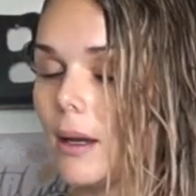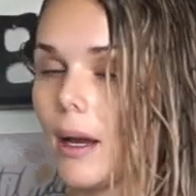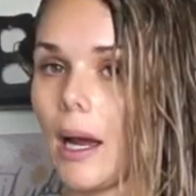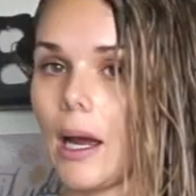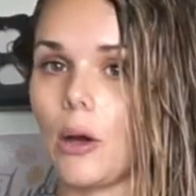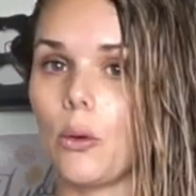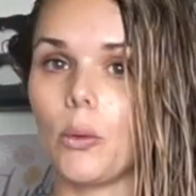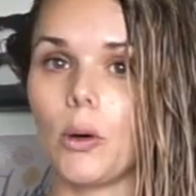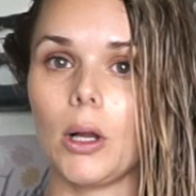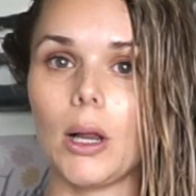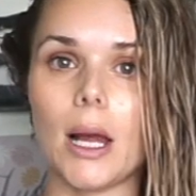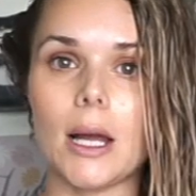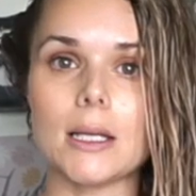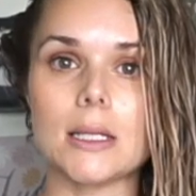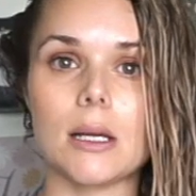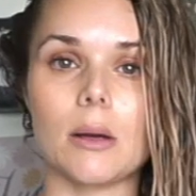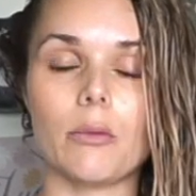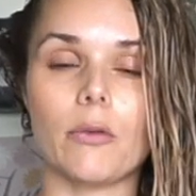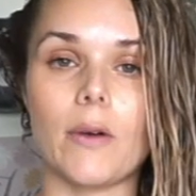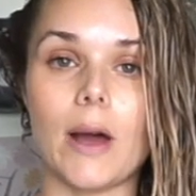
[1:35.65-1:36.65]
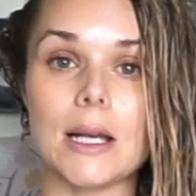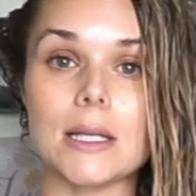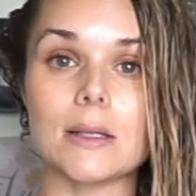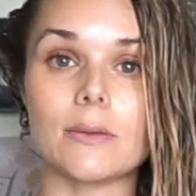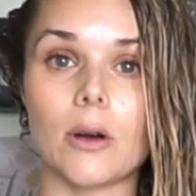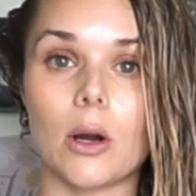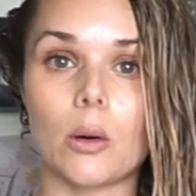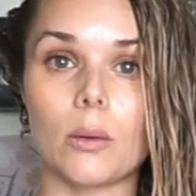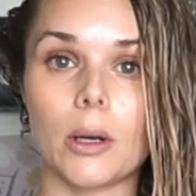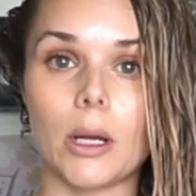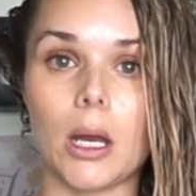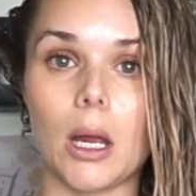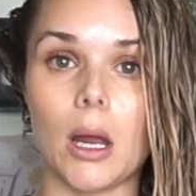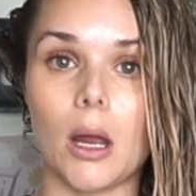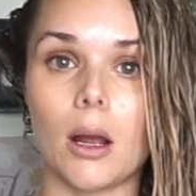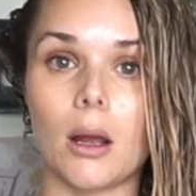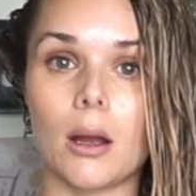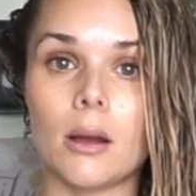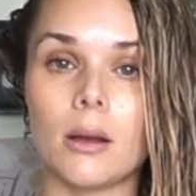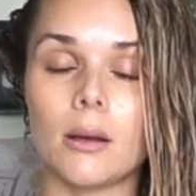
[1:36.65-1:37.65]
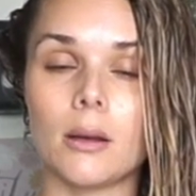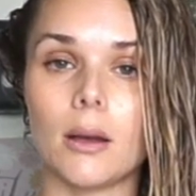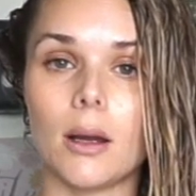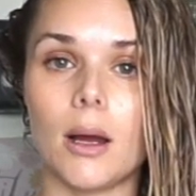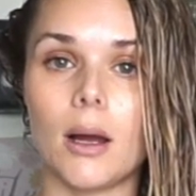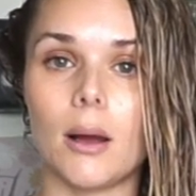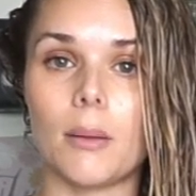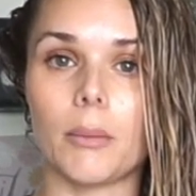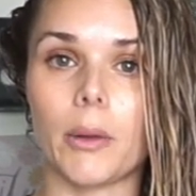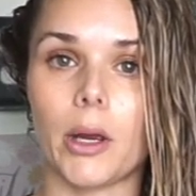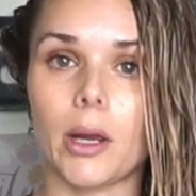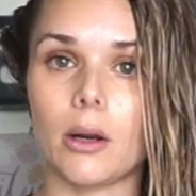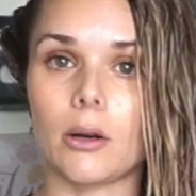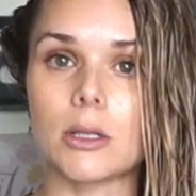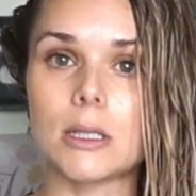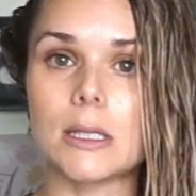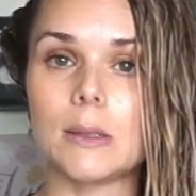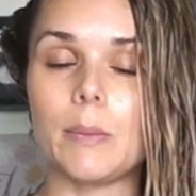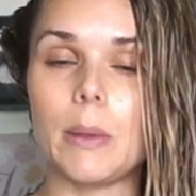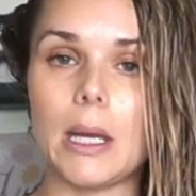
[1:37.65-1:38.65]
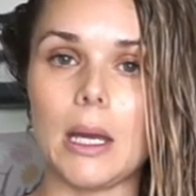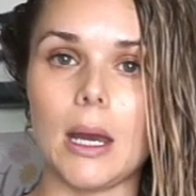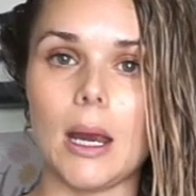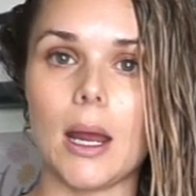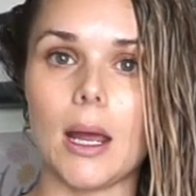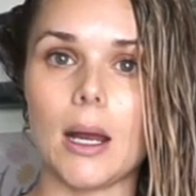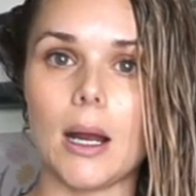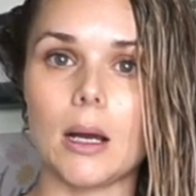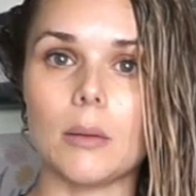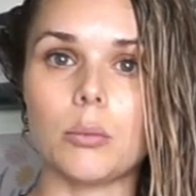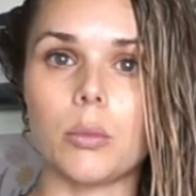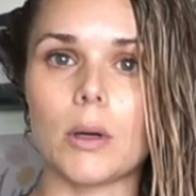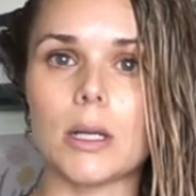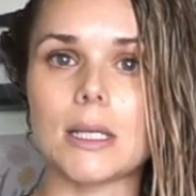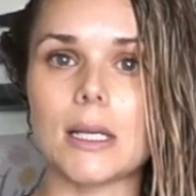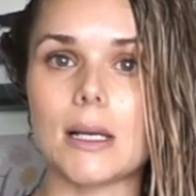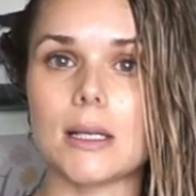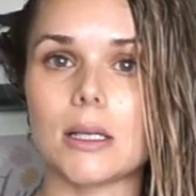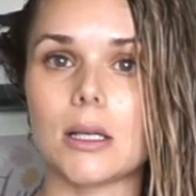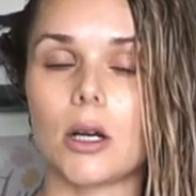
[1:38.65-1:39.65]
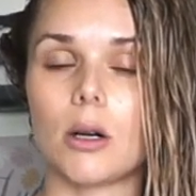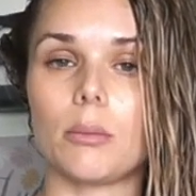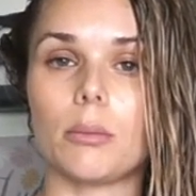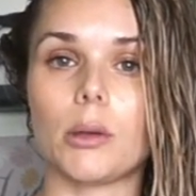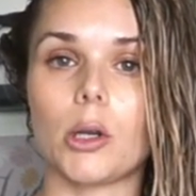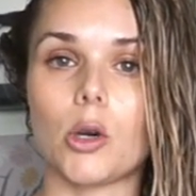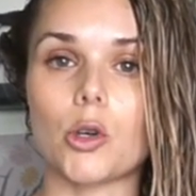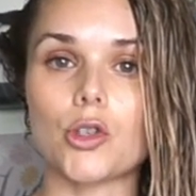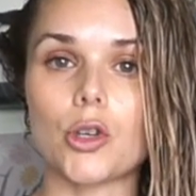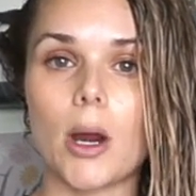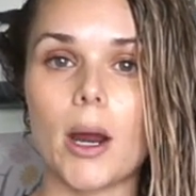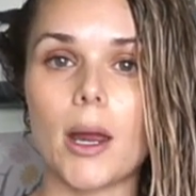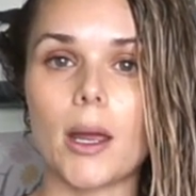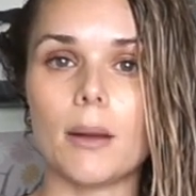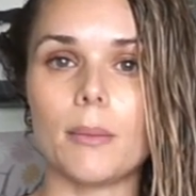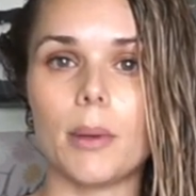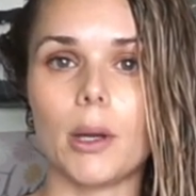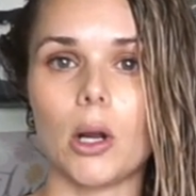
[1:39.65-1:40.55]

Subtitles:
I will end up fast forwarding or speeding it up once I start blow drying,